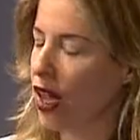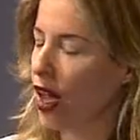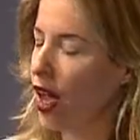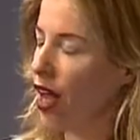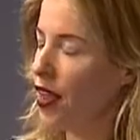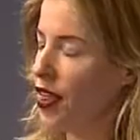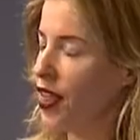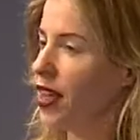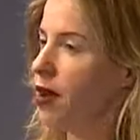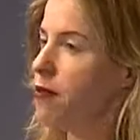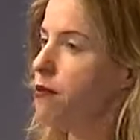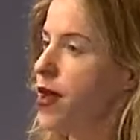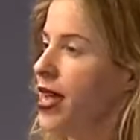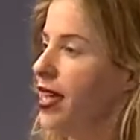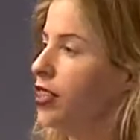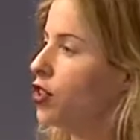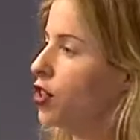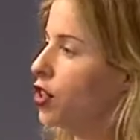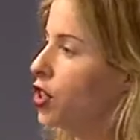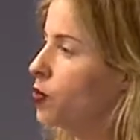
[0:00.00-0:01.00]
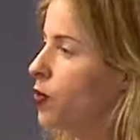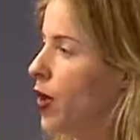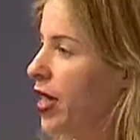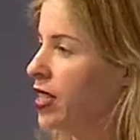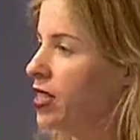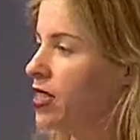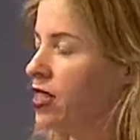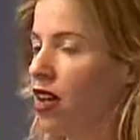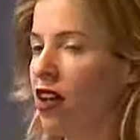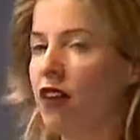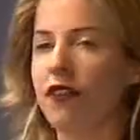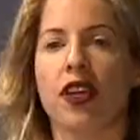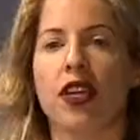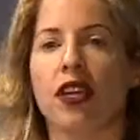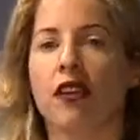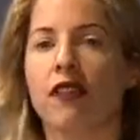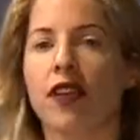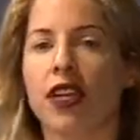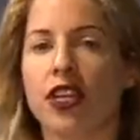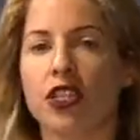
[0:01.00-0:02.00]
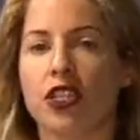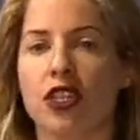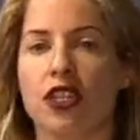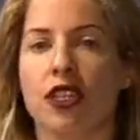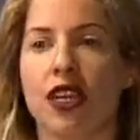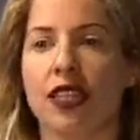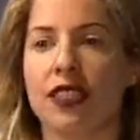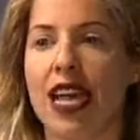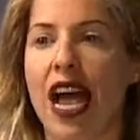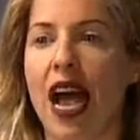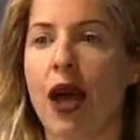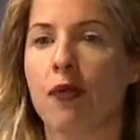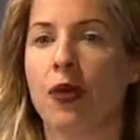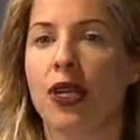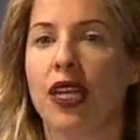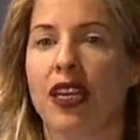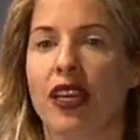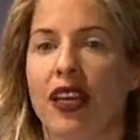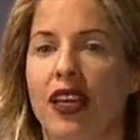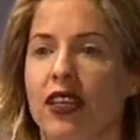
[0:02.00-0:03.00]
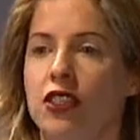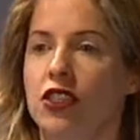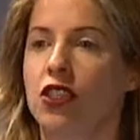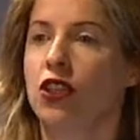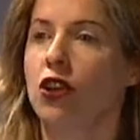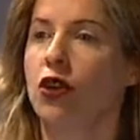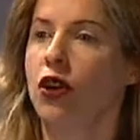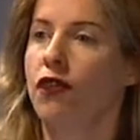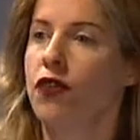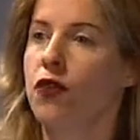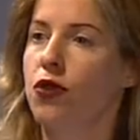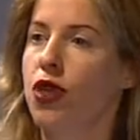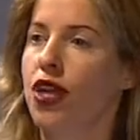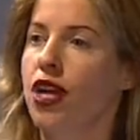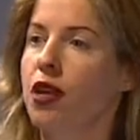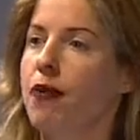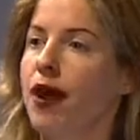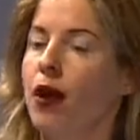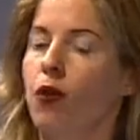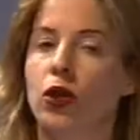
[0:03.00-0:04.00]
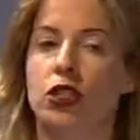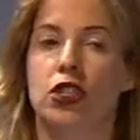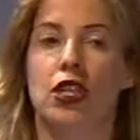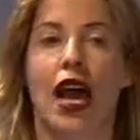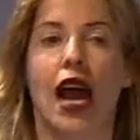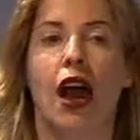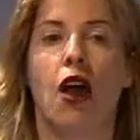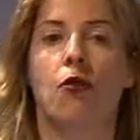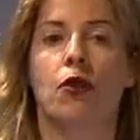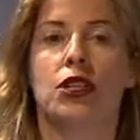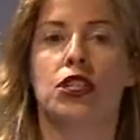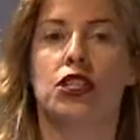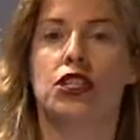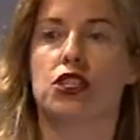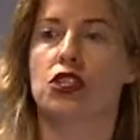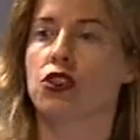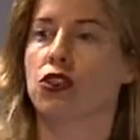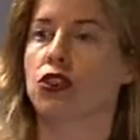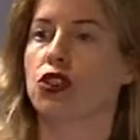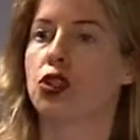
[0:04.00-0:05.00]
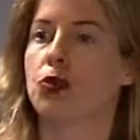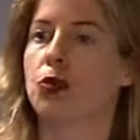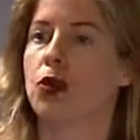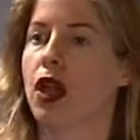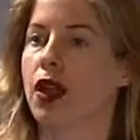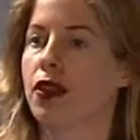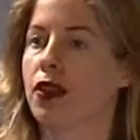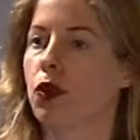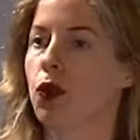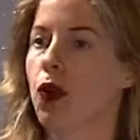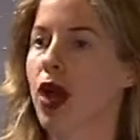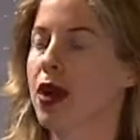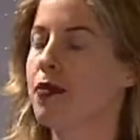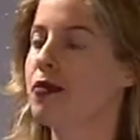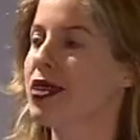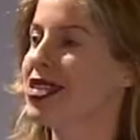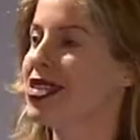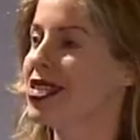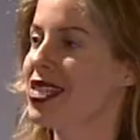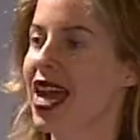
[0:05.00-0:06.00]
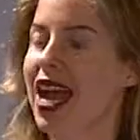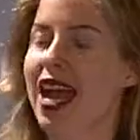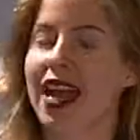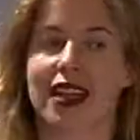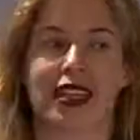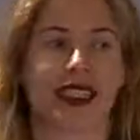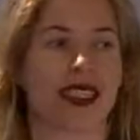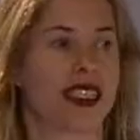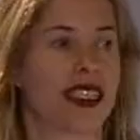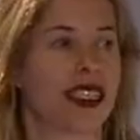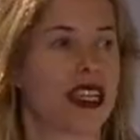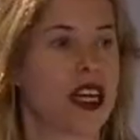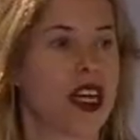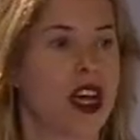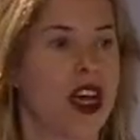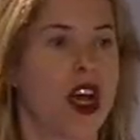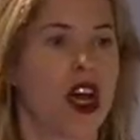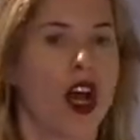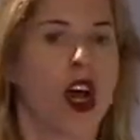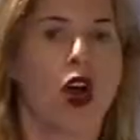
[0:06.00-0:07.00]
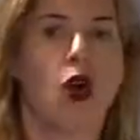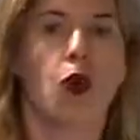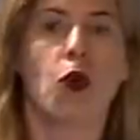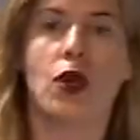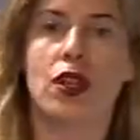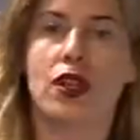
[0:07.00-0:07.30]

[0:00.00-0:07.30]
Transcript: I think a major space of innovation that's happening is, you know, if you think about what's, how much is searchable on the web in text, what,